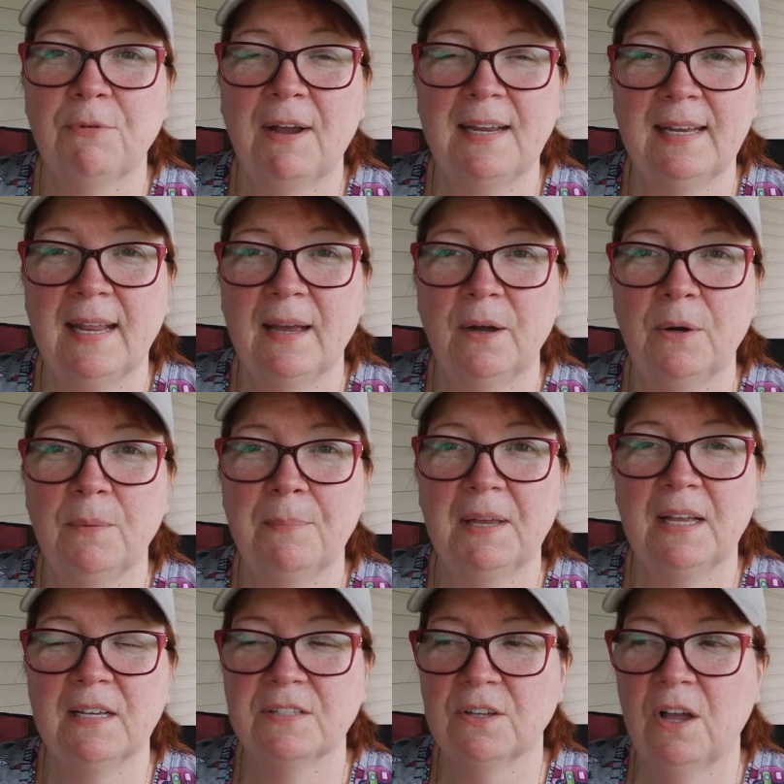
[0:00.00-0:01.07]
right now,
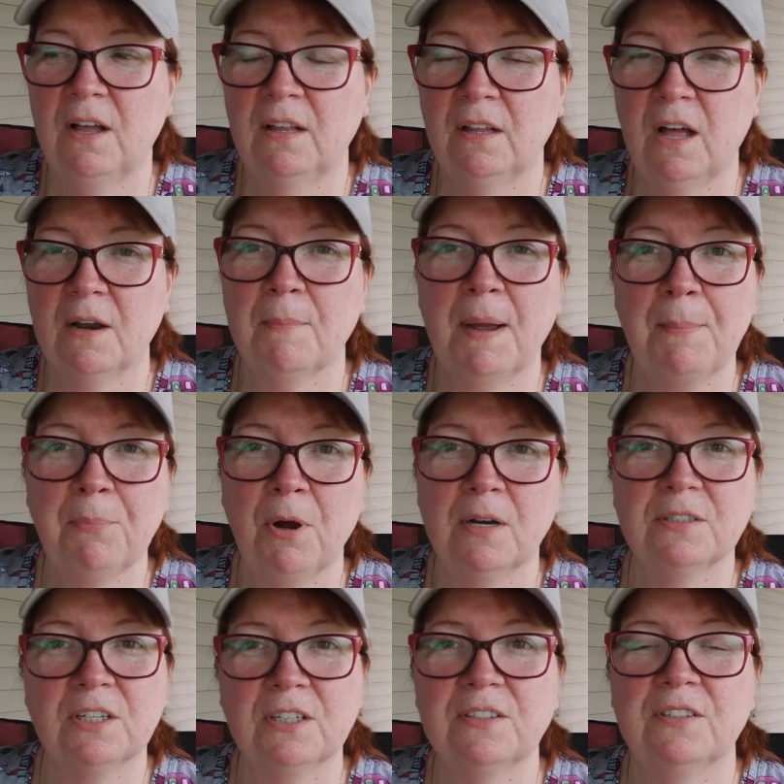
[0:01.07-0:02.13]
because a lot of my
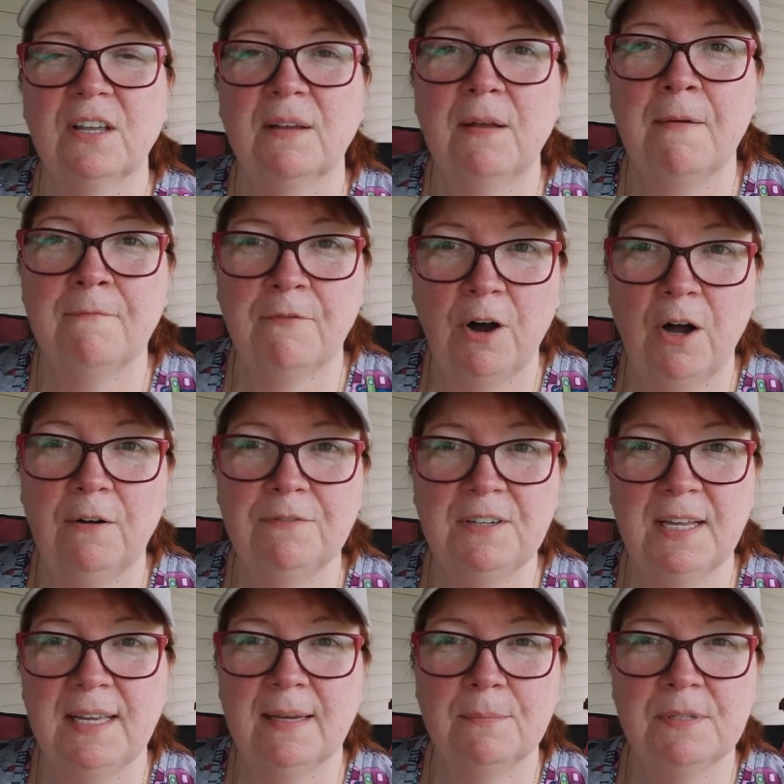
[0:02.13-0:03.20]
projects involve
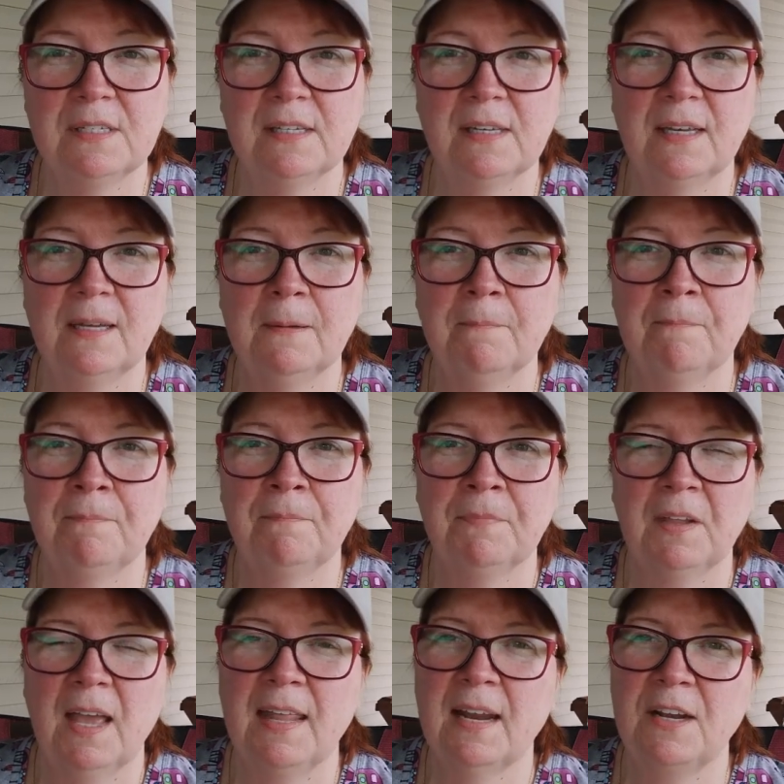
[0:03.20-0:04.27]
DMC.
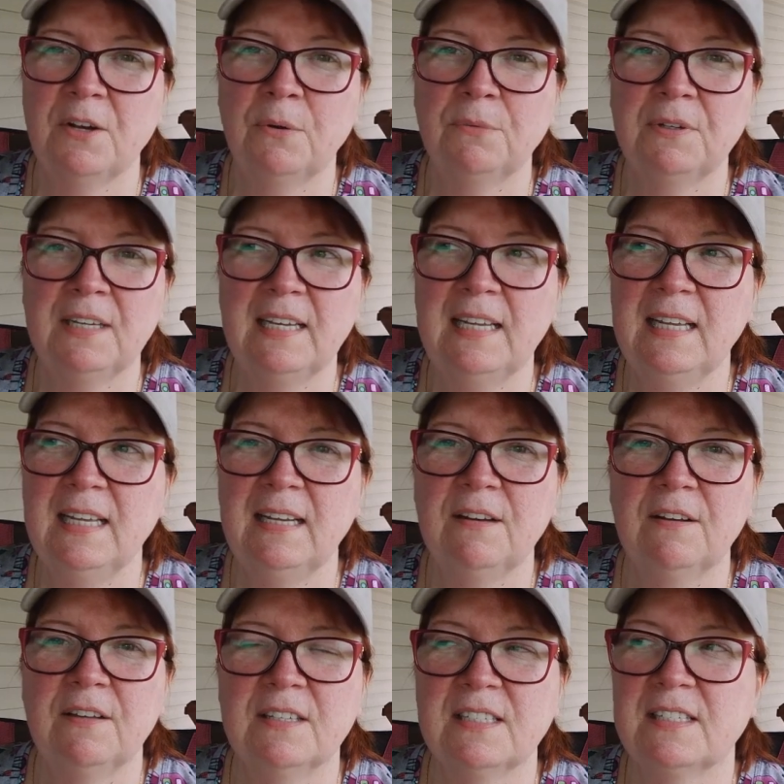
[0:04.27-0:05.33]
And I don't need
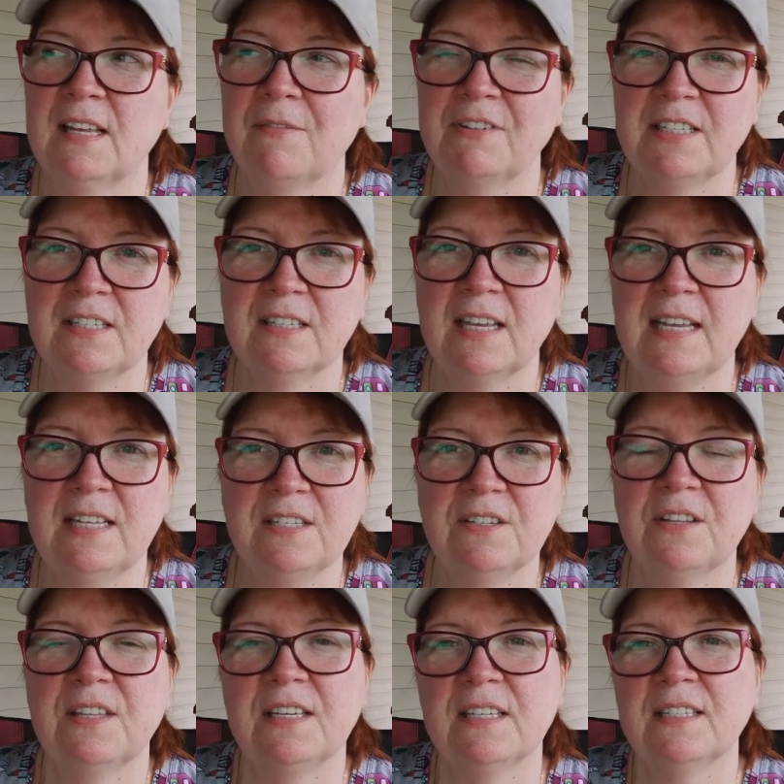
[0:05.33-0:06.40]
7 skeins
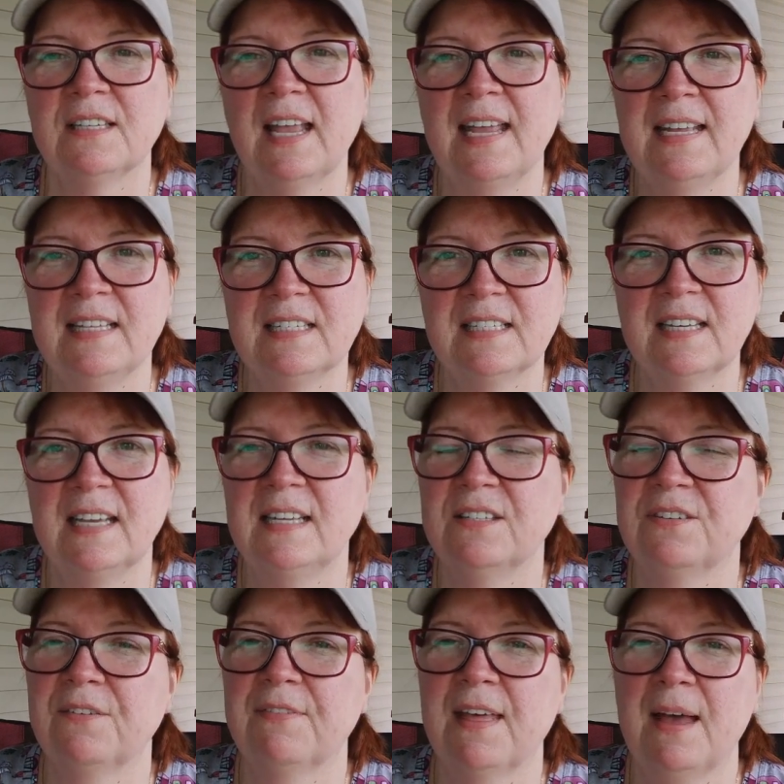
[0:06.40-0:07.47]
of this, 8 skeins
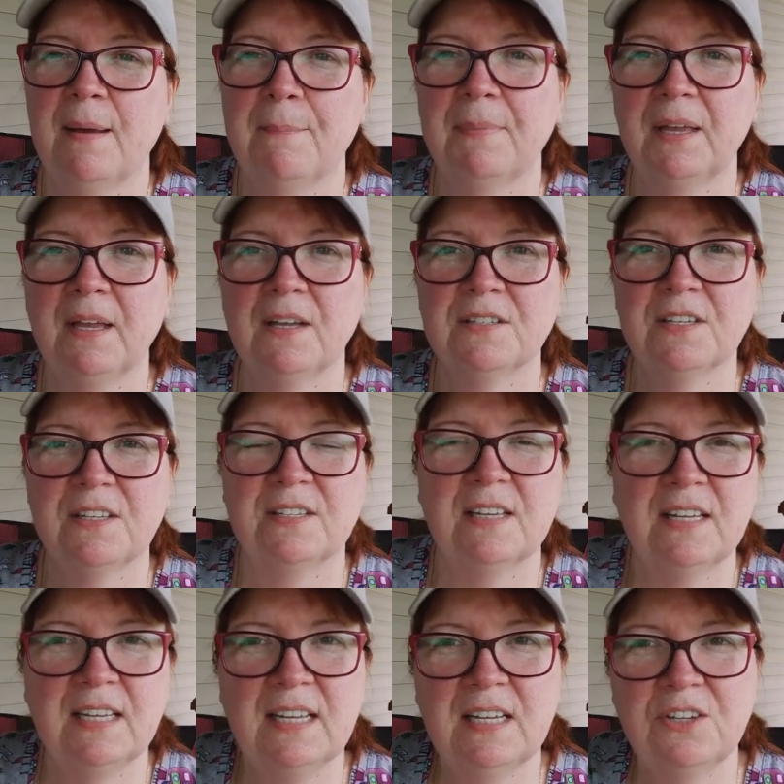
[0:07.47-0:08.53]
of that, because it's
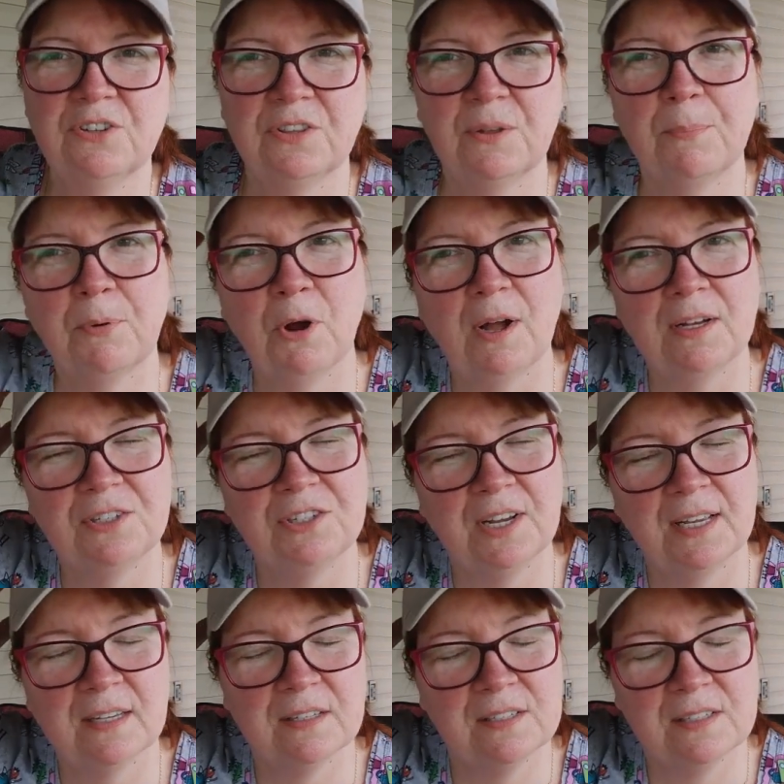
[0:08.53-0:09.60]
in each of the
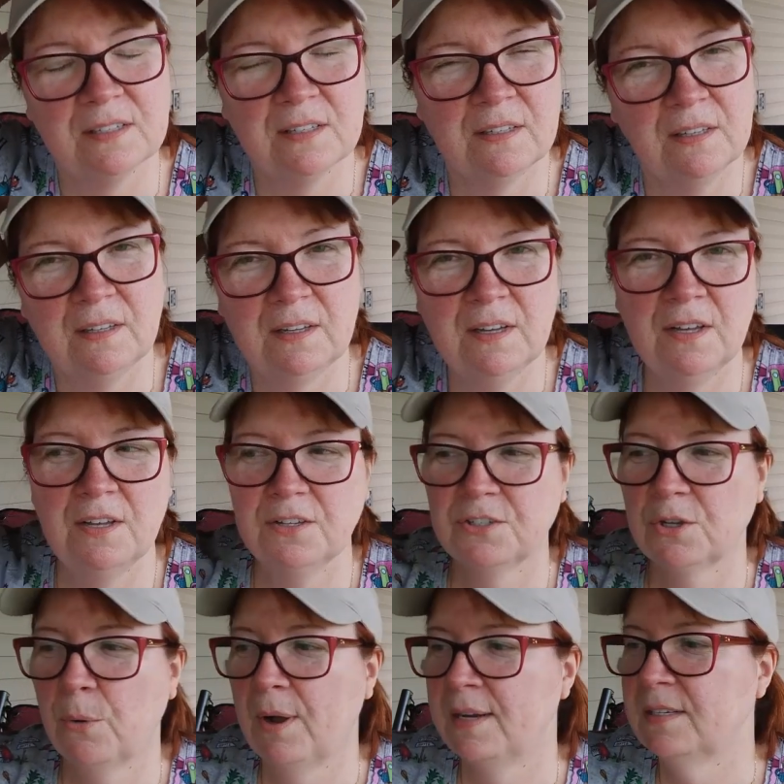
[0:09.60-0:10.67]
projects.
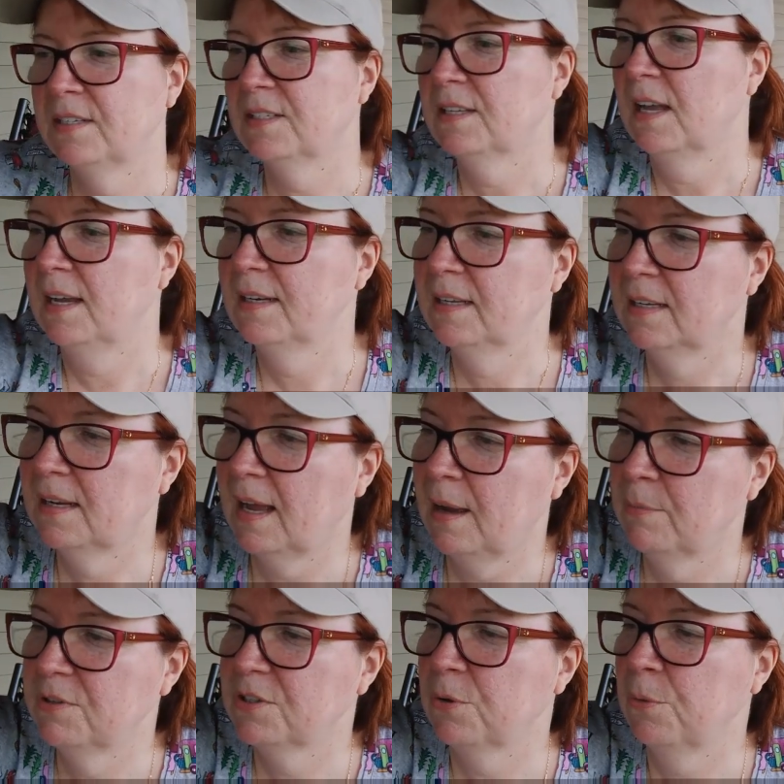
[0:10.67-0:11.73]
So I decided I
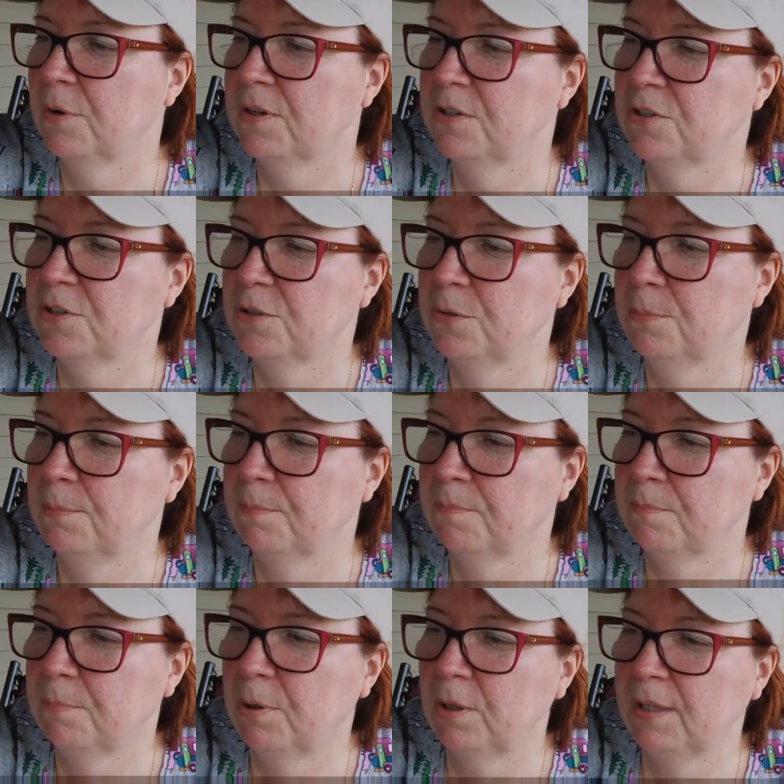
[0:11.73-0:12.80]
was going to
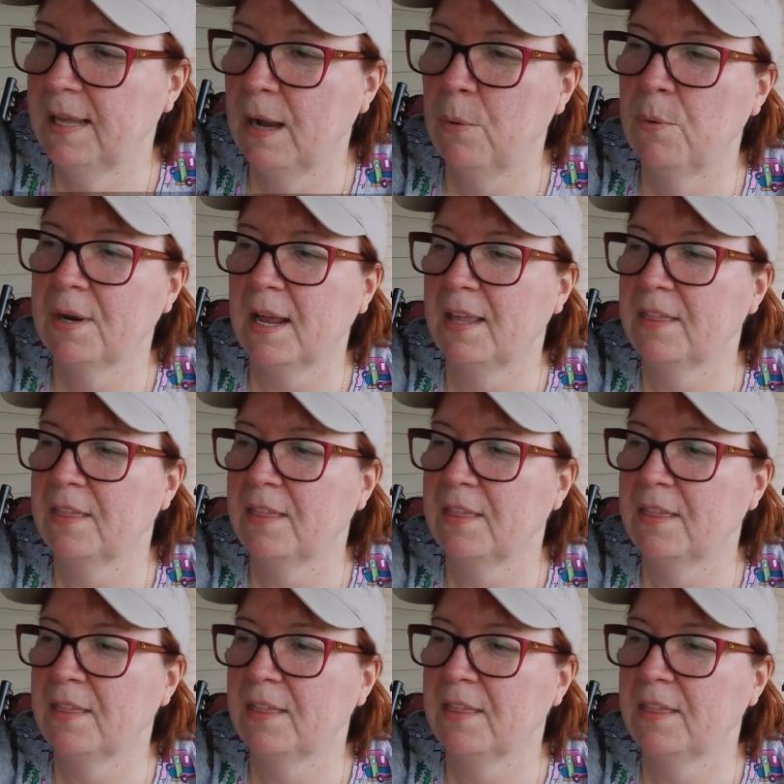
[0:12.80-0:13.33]
pull out what I